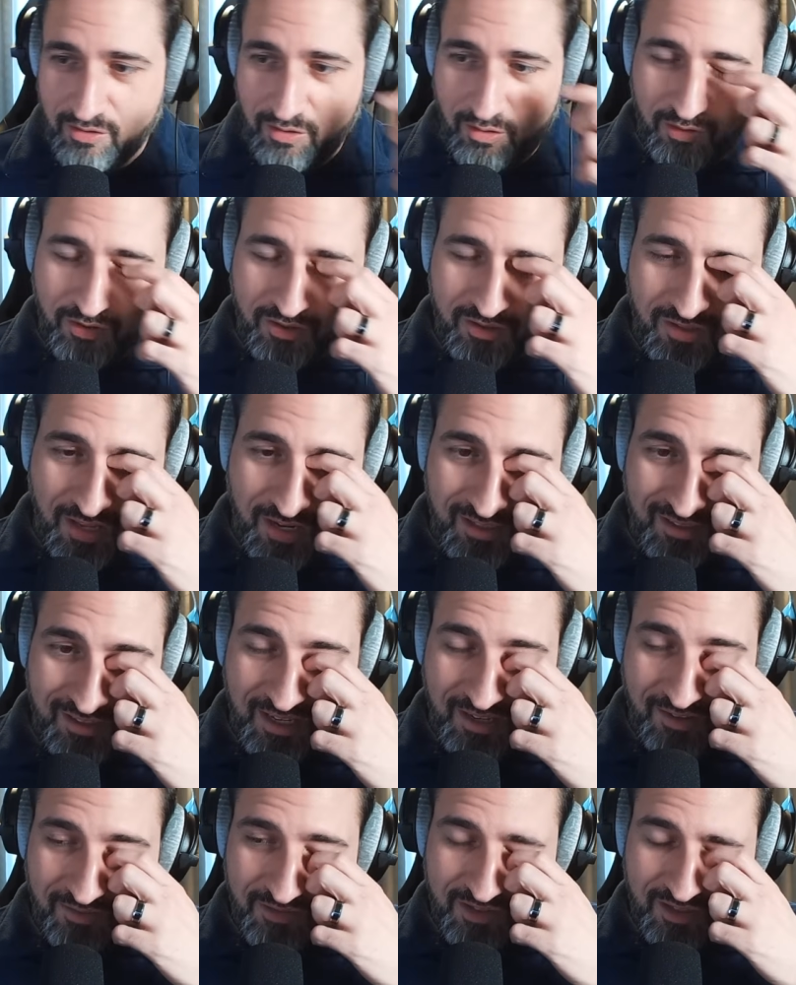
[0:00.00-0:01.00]
So there's a lot of
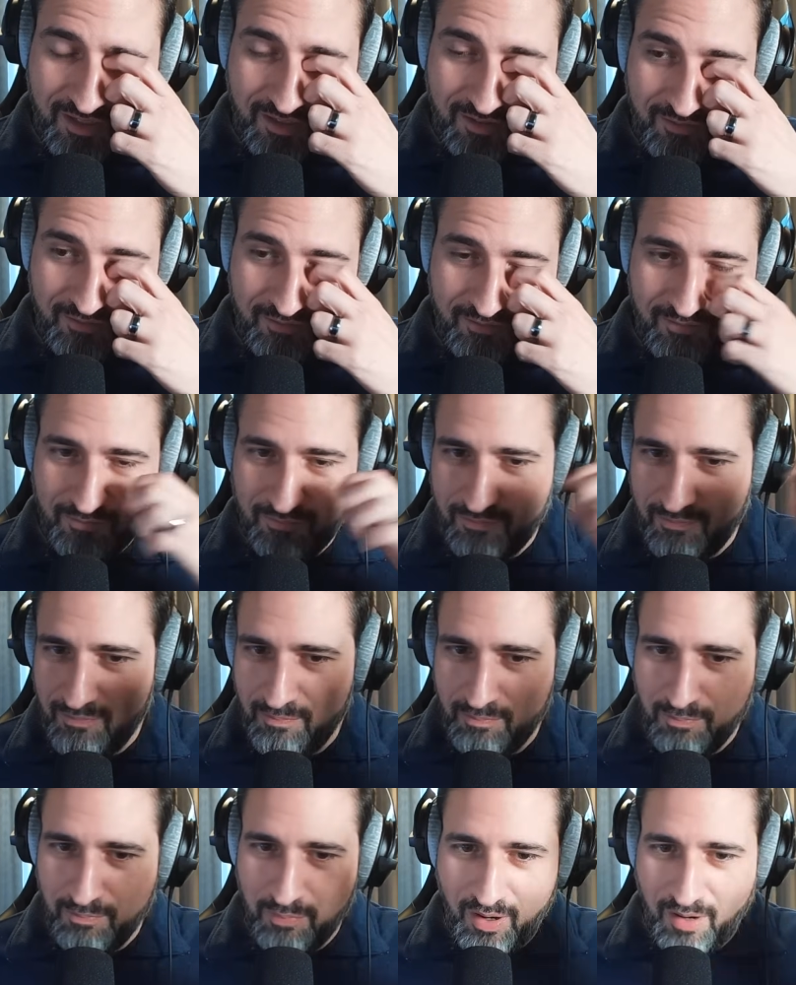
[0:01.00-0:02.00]
leaves and
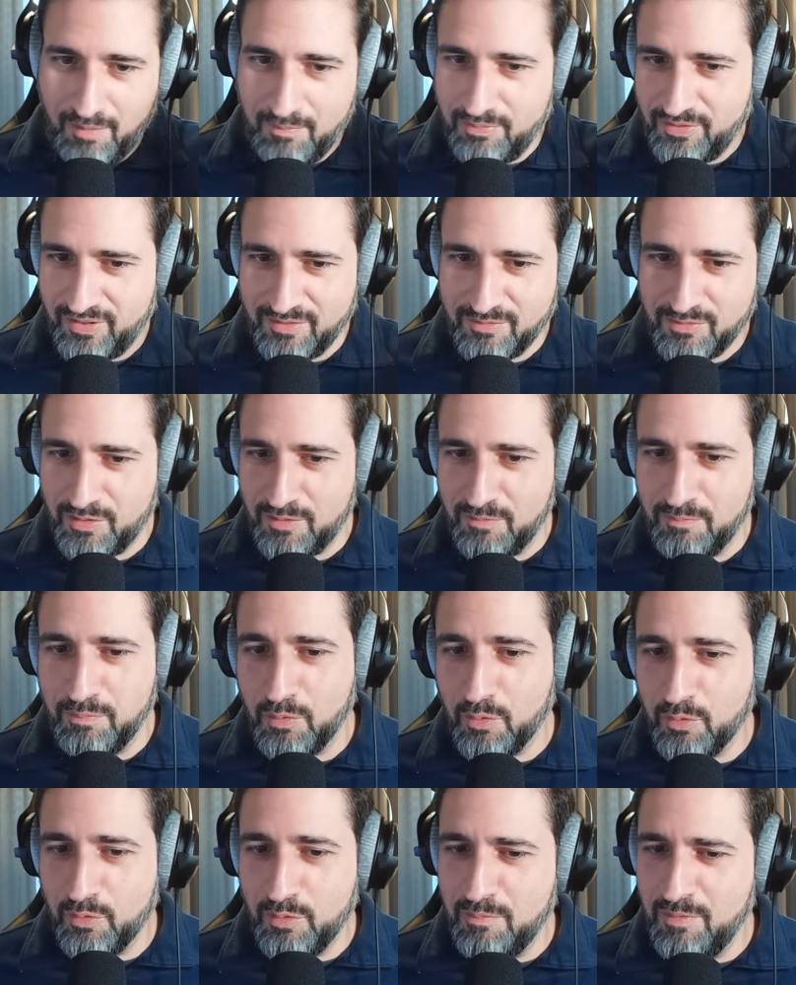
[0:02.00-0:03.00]
sort of
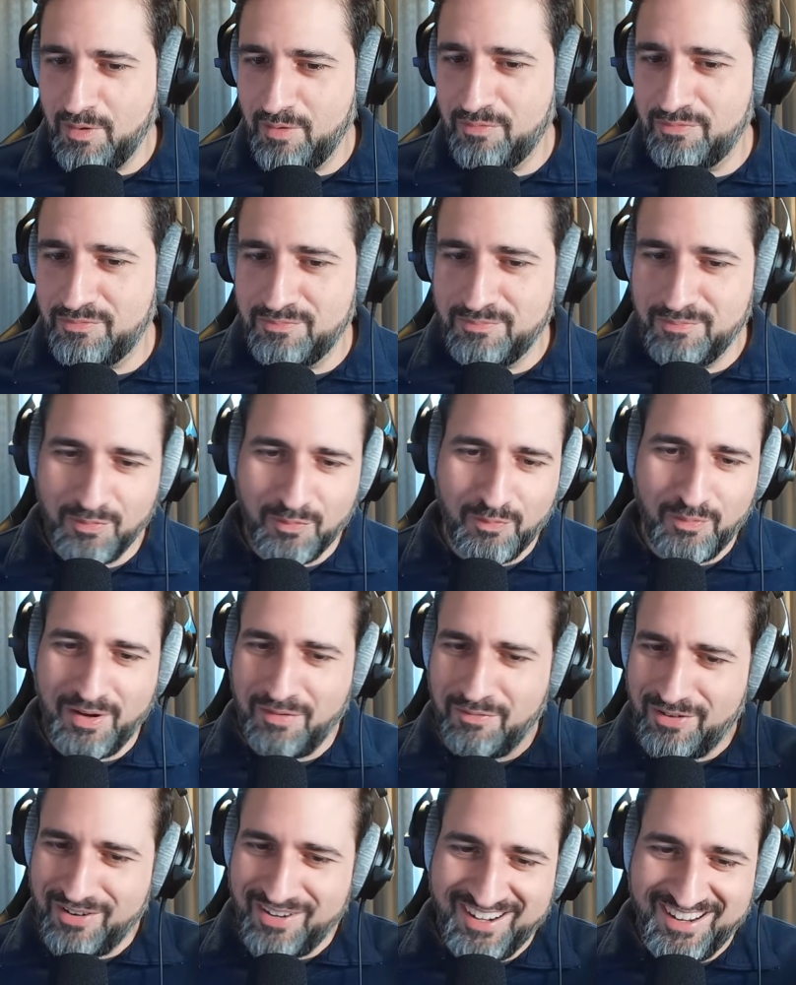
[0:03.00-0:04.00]
broom of
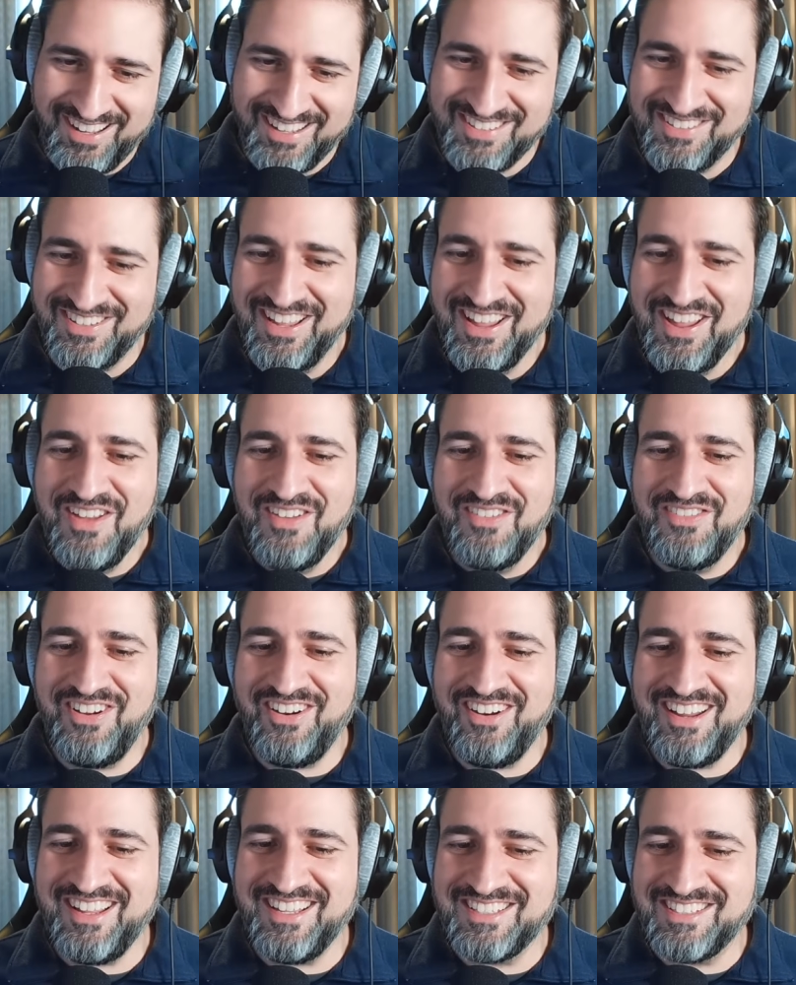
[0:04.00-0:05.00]
whatever it is,
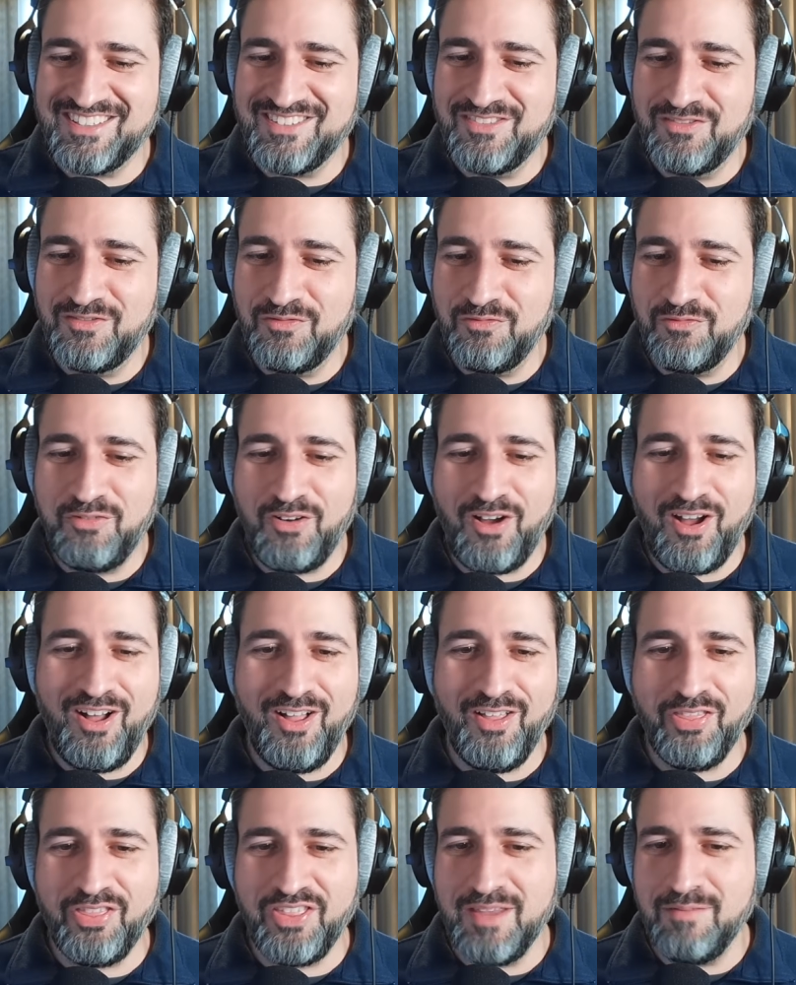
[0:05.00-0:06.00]
various
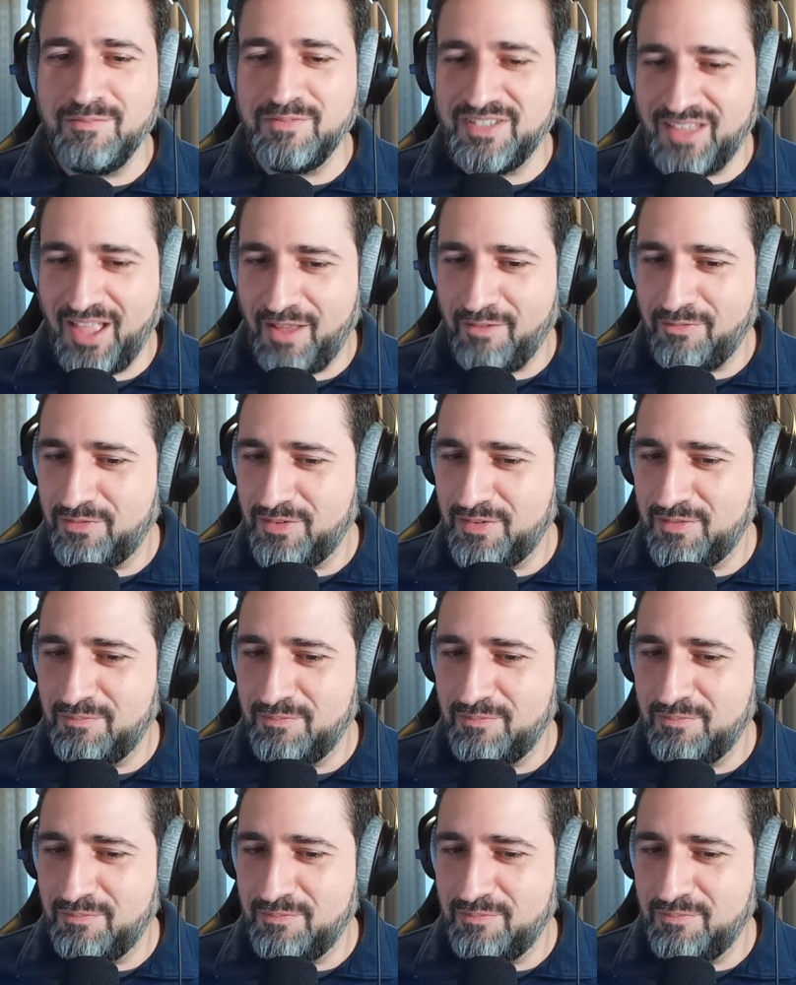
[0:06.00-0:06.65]
fall themed stuff.